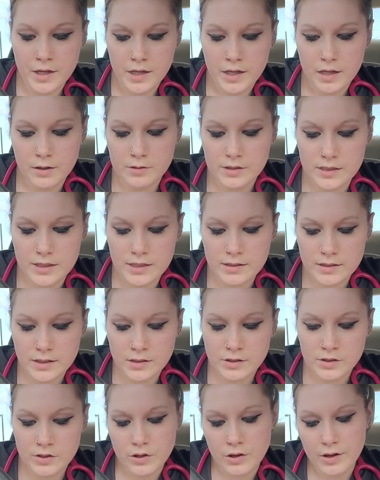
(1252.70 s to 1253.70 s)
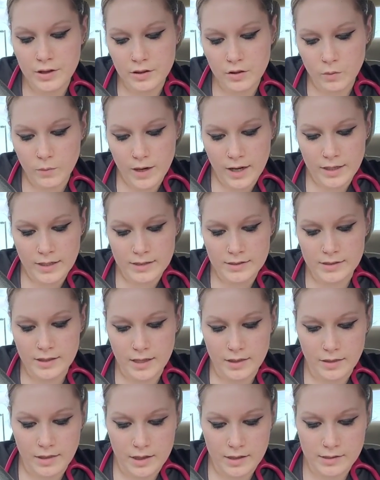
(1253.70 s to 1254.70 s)
It was disconcerting the way he
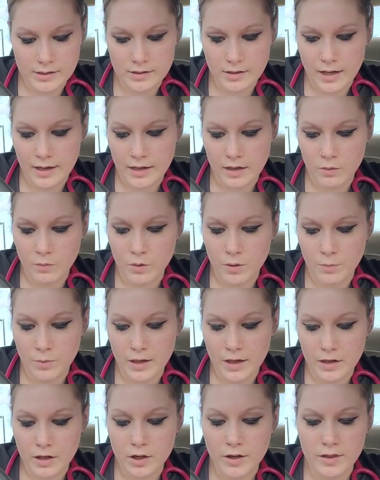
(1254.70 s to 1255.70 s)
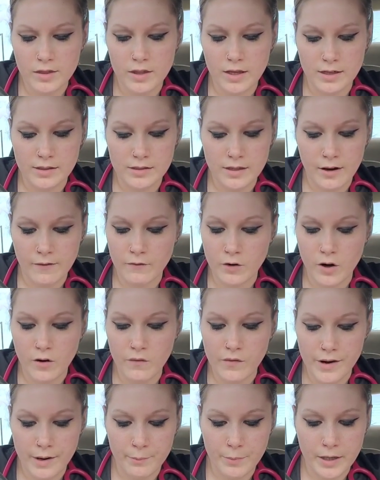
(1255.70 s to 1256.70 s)
said this, like it would be a good thing to have no
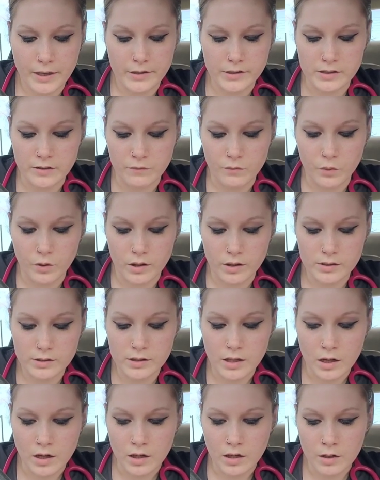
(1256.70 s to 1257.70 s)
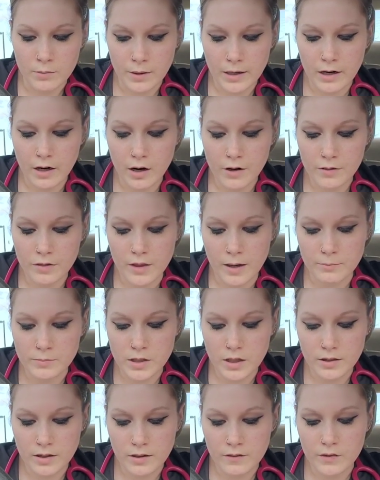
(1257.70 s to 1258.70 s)
vampires and Forks. My heart thumped
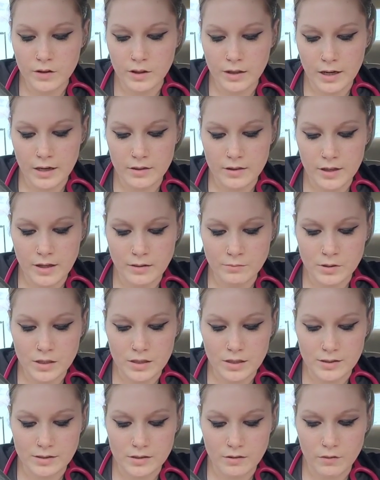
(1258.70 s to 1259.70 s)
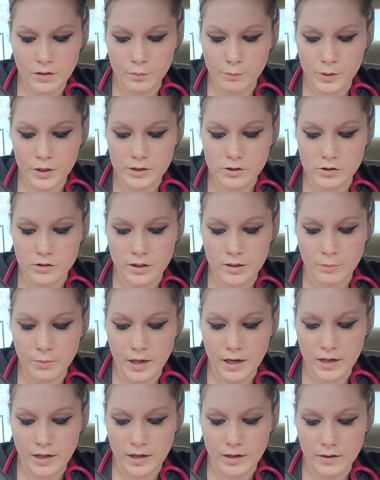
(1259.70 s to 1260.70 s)
unevenly at the emptiness of the picture he
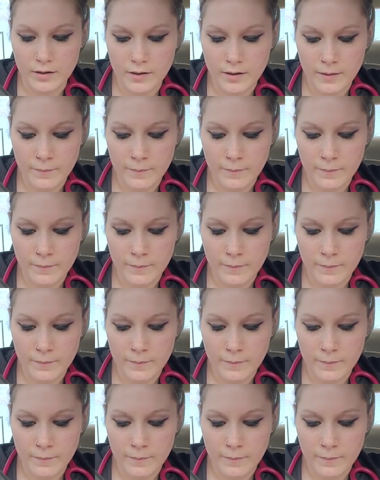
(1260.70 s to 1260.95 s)
painted.